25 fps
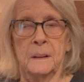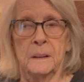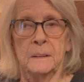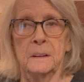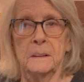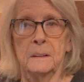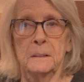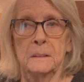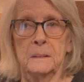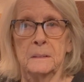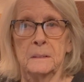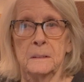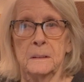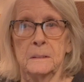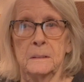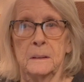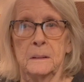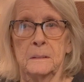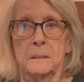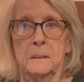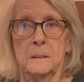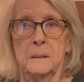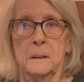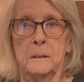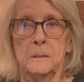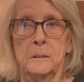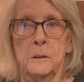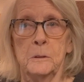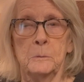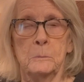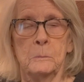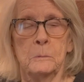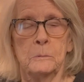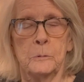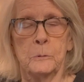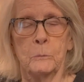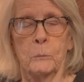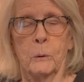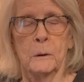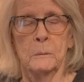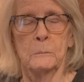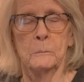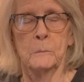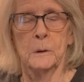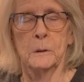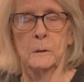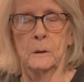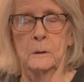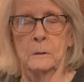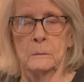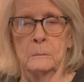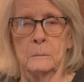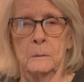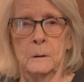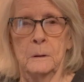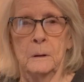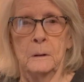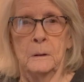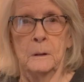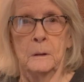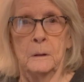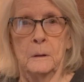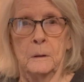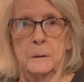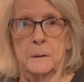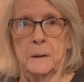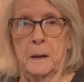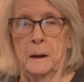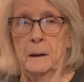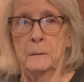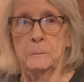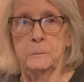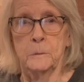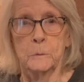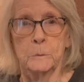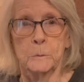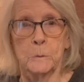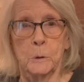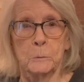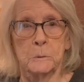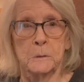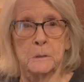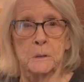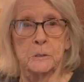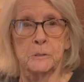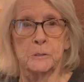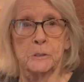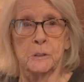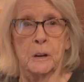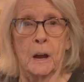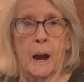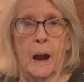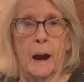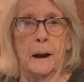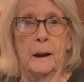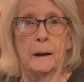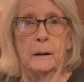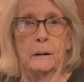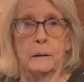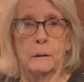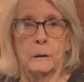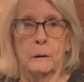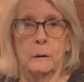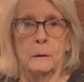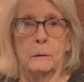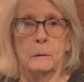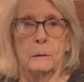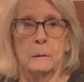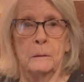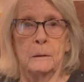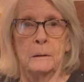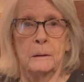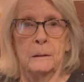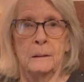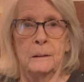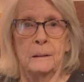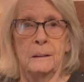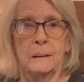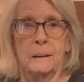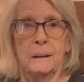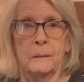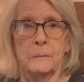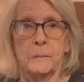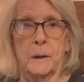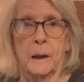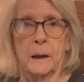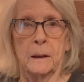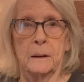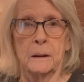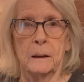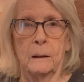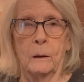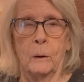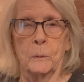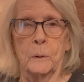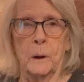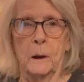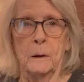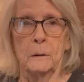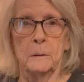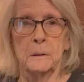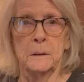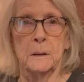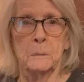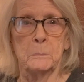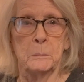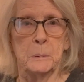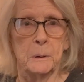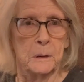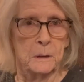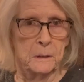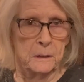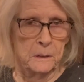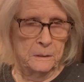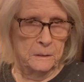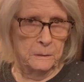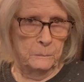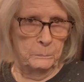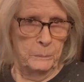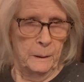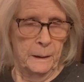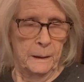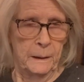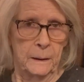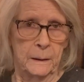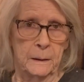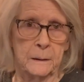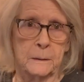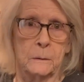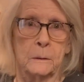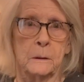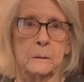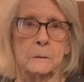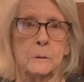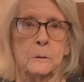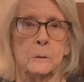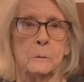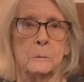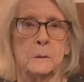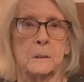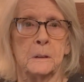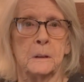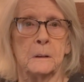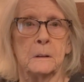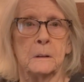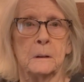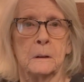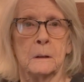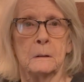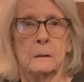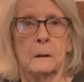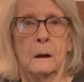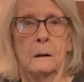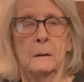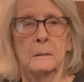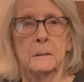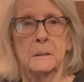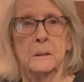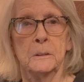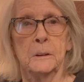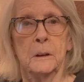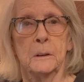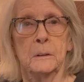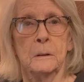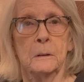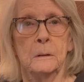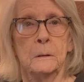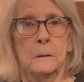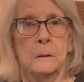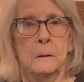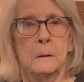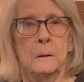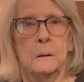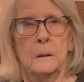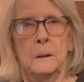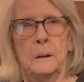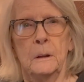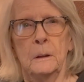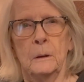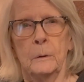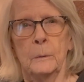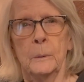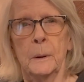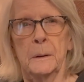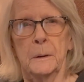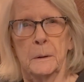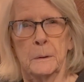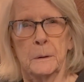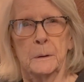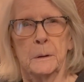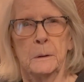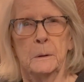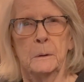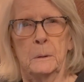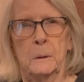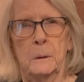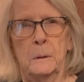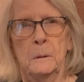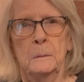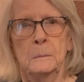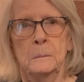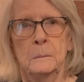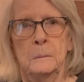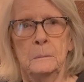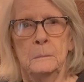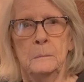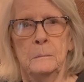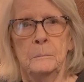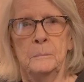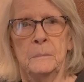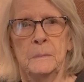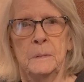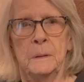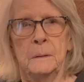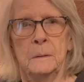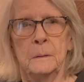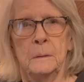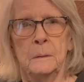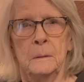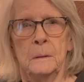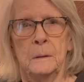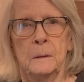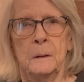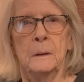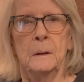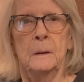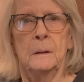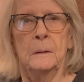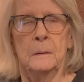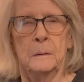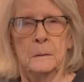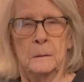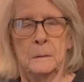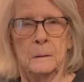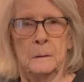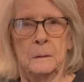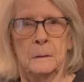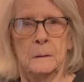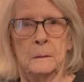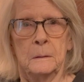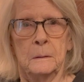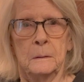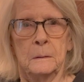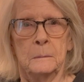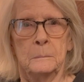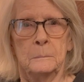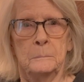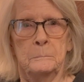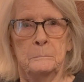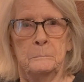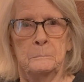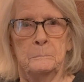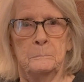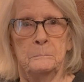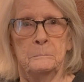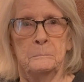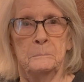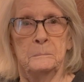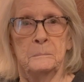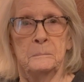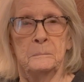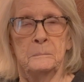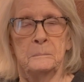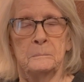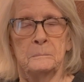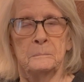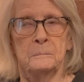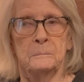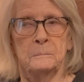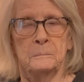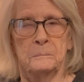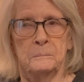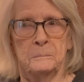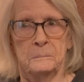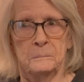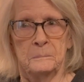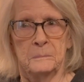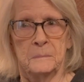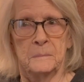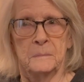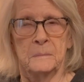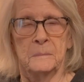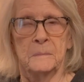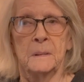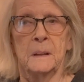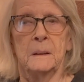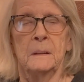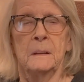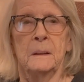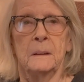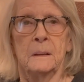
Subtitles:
Then if you wasn't real careful, you would get your hair. If you had long hair and didn't put it in the back, you'd get it hung in your wringer too. Tell me yesterday that one of your daughters got caught, or was it you?